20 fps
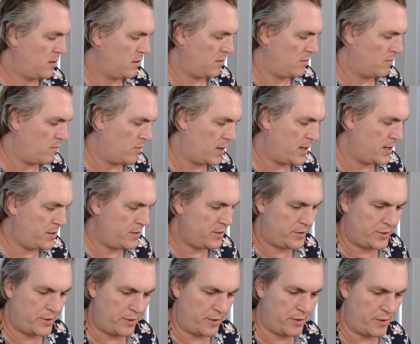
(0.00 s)
1,
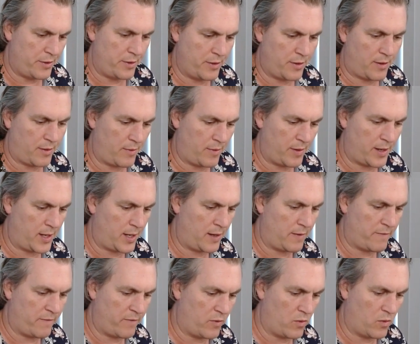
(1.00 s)
2, 3,
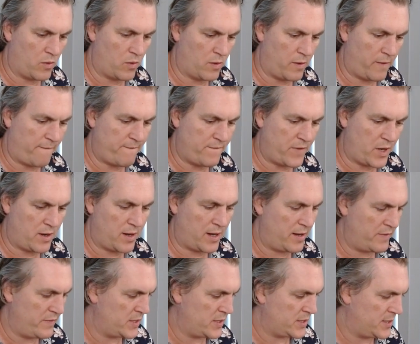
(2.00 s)
4,
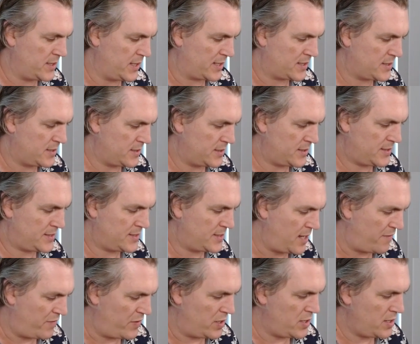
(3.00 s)
5, 6,
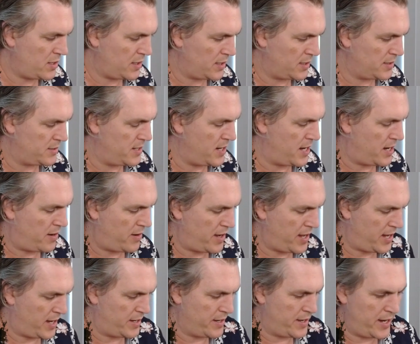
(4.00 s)
7 is now
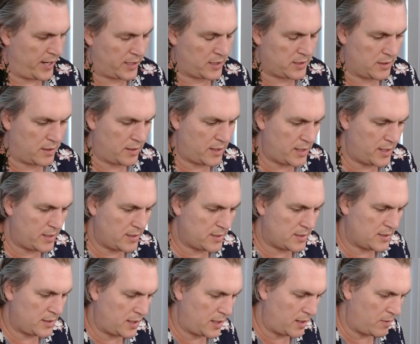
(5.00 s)
our deck size,
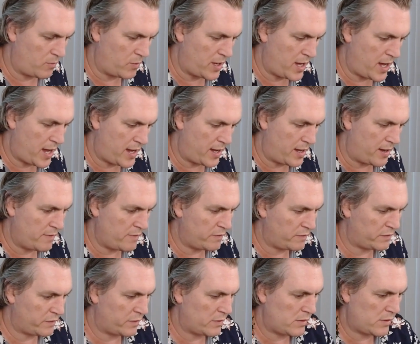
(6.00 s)
and we have...